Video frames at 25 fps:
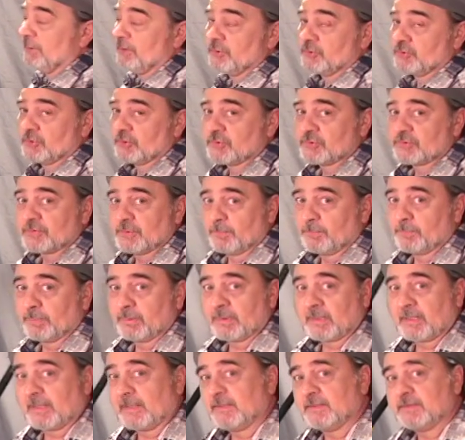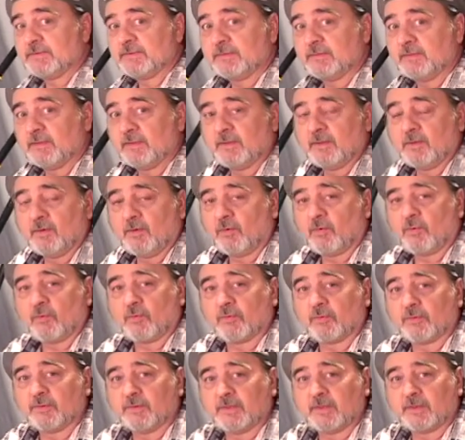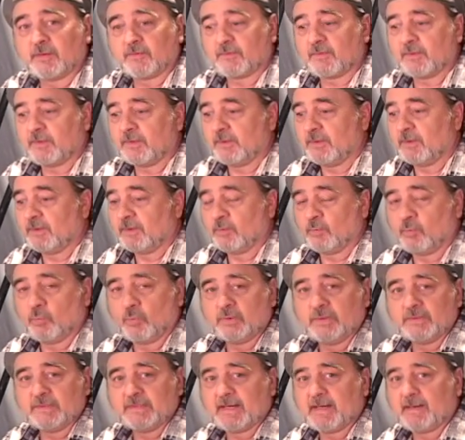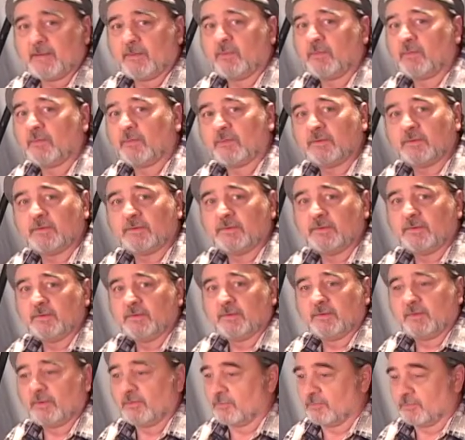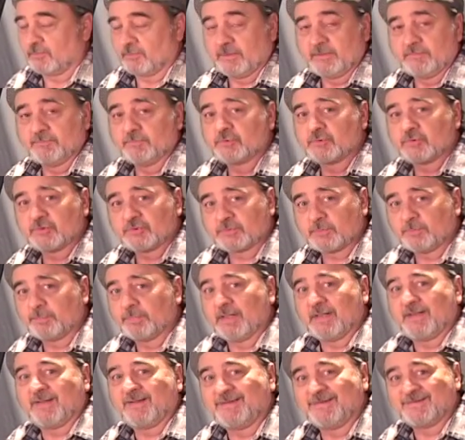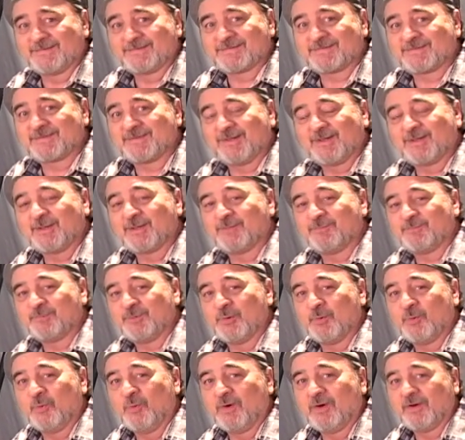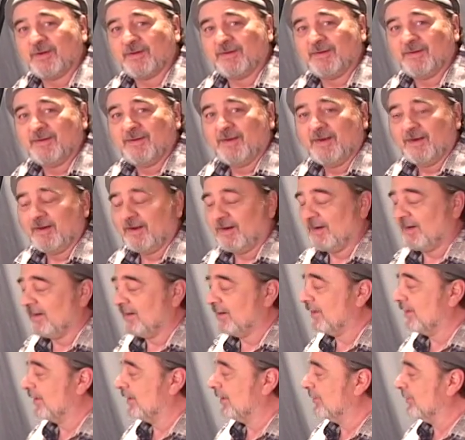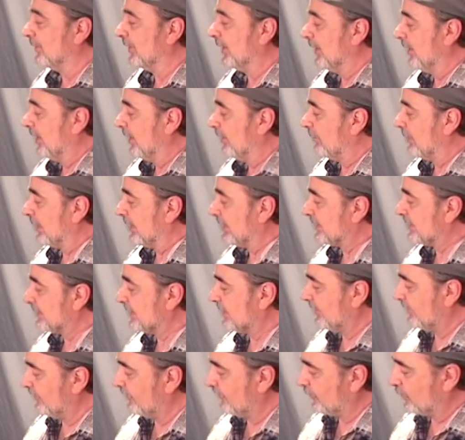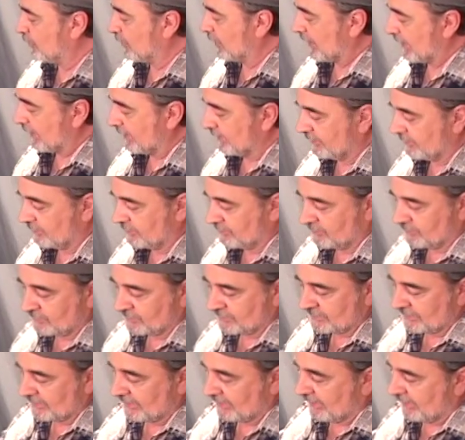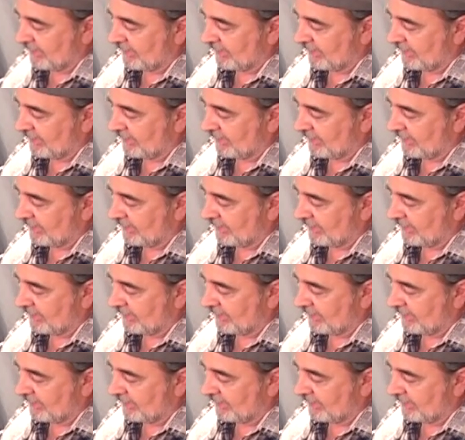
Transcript: be just a plain ordinary uh, wood dowel or even just a plain stick if you want. Um, myself, what I use